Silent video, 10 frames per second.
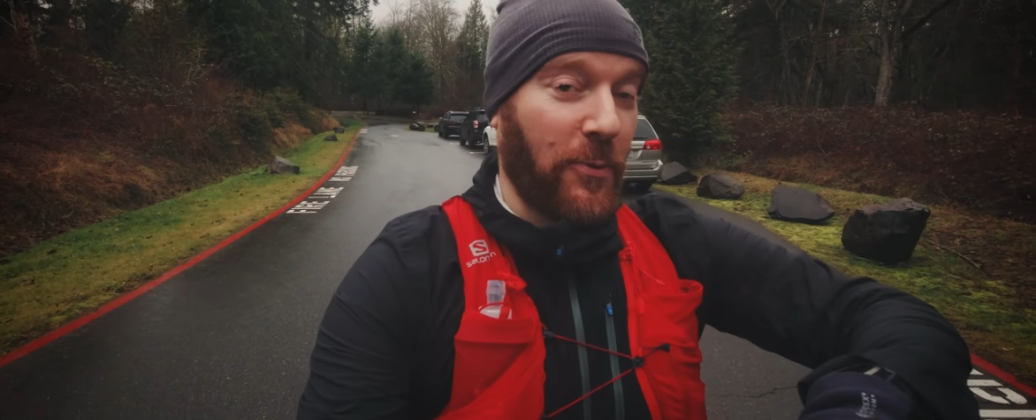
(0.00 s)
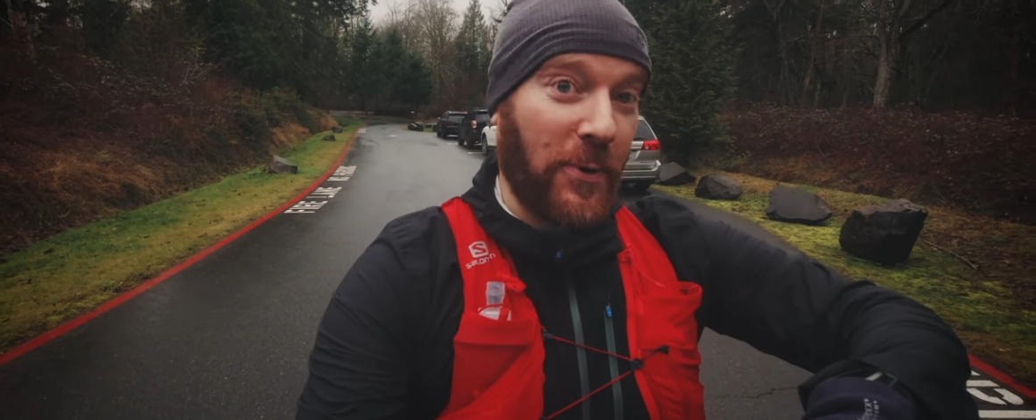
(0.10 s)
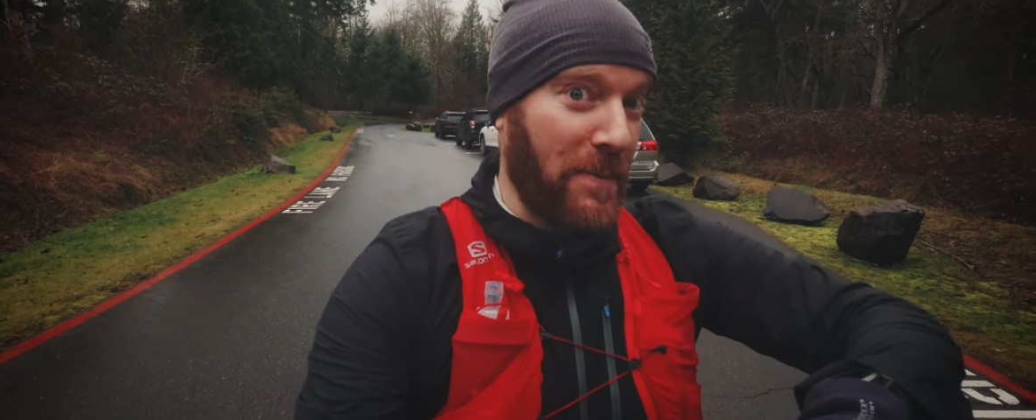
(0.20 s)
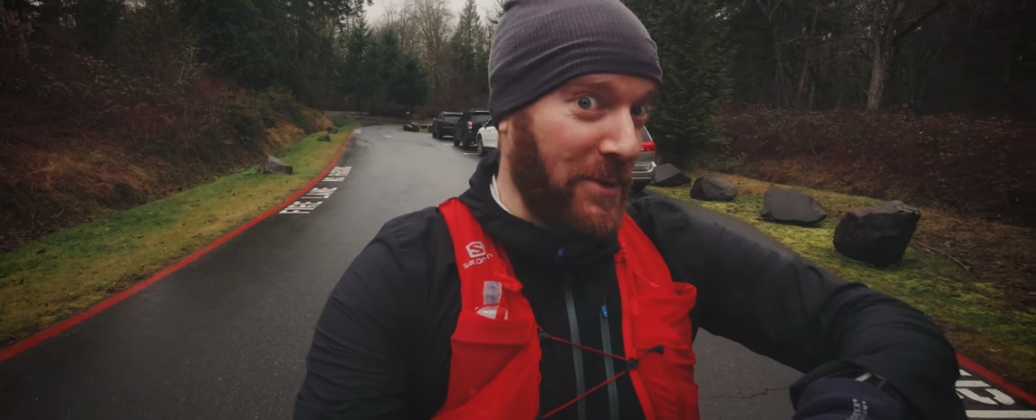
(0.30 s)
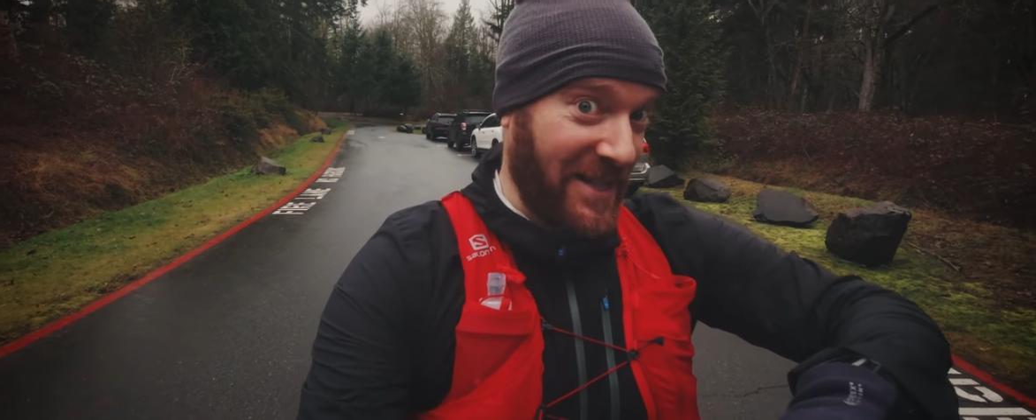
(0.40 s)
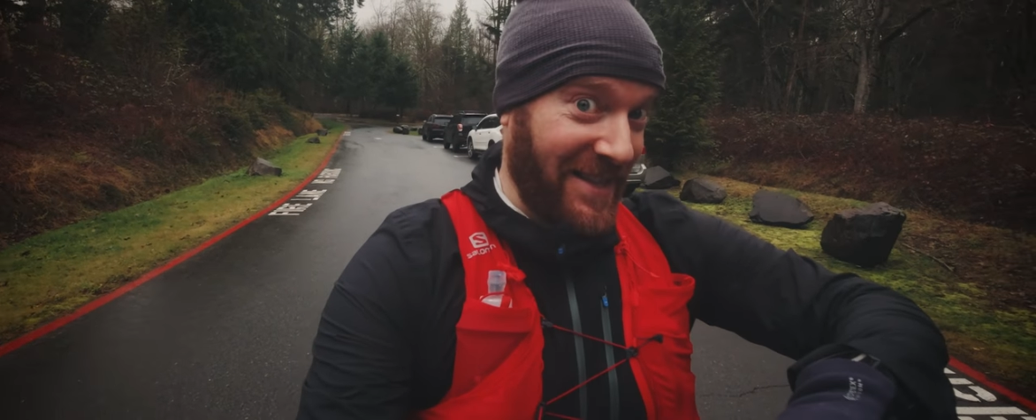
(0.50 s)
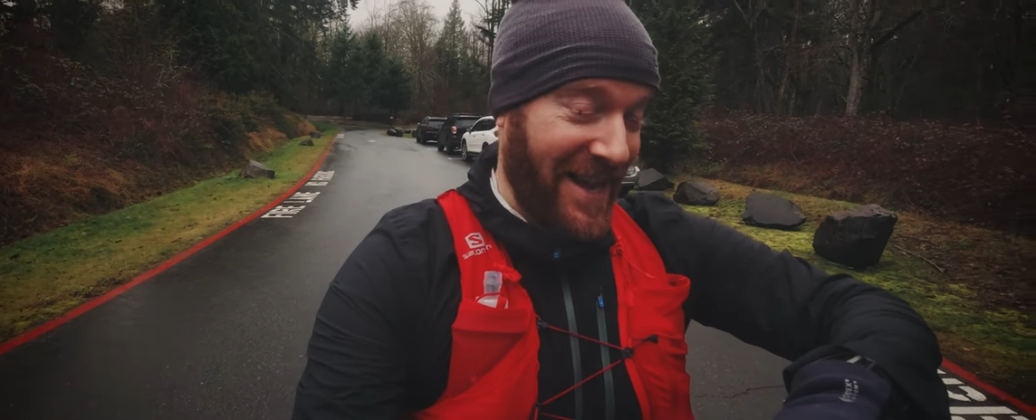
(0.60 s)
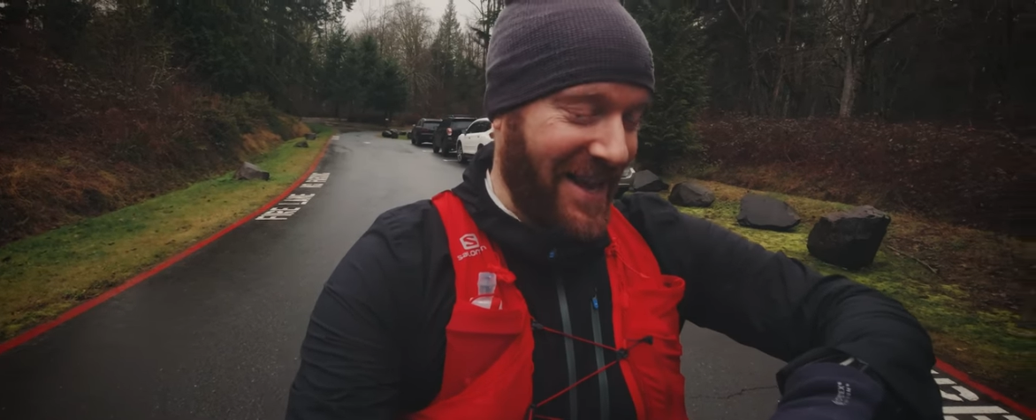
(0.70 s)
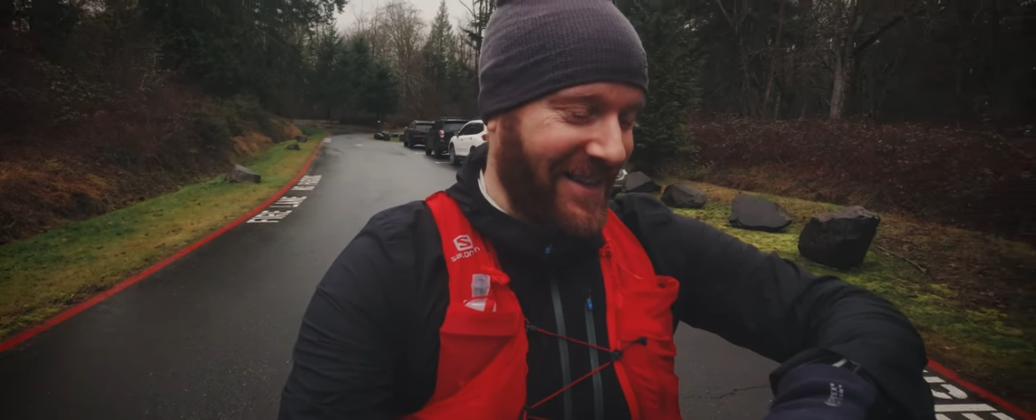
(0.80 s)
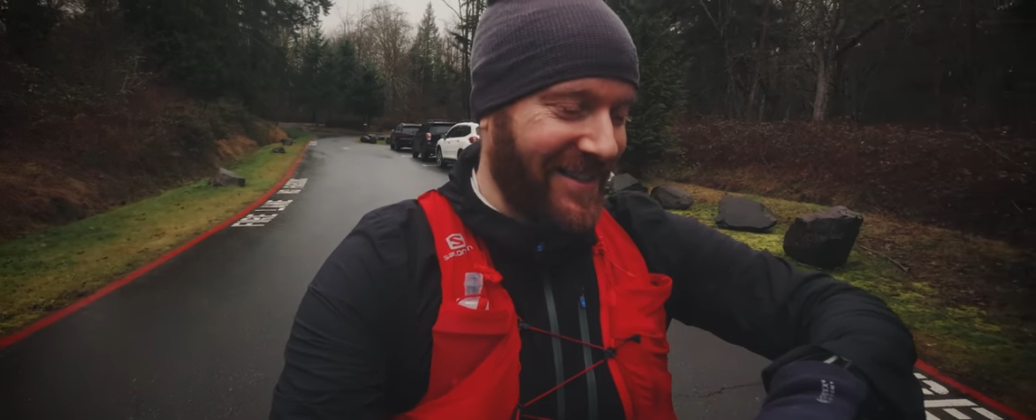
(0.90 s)
remedy
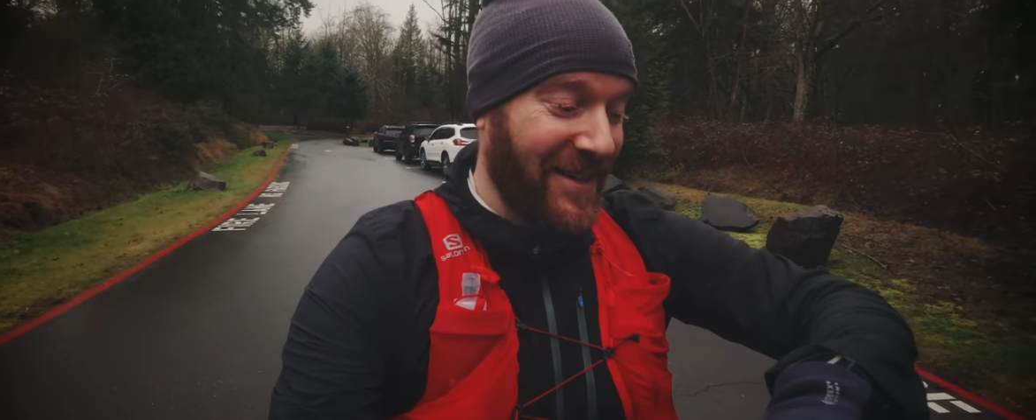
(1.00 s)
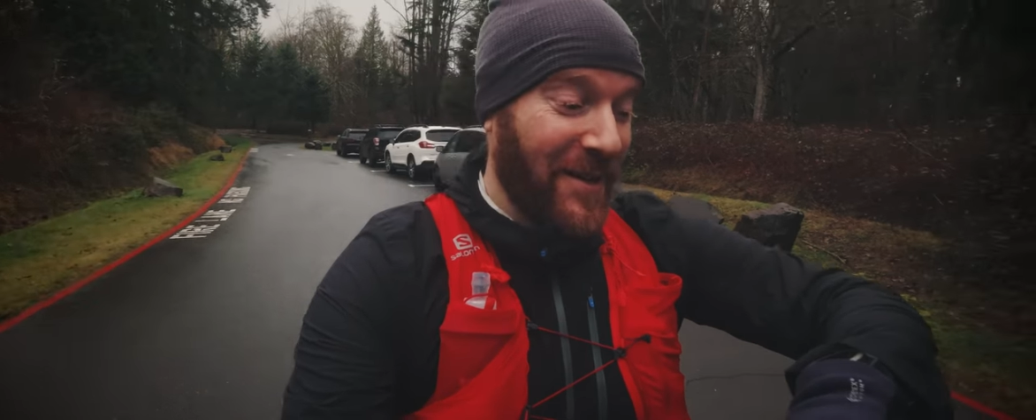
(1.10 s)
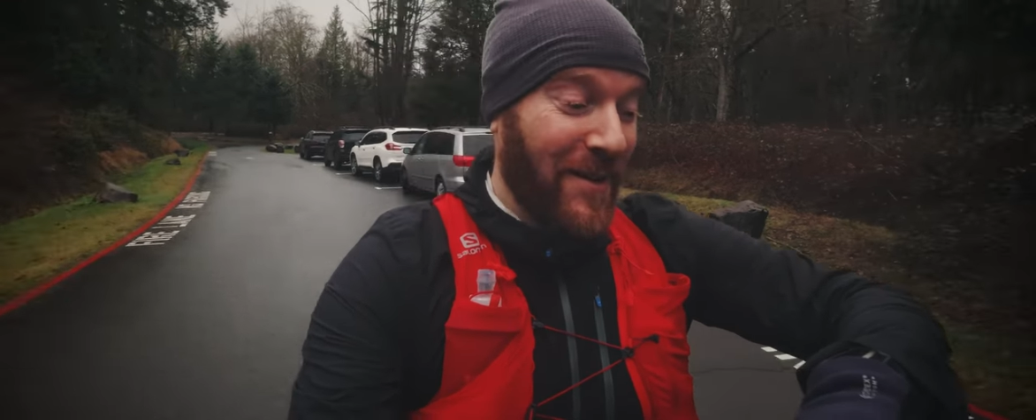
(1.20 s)
that.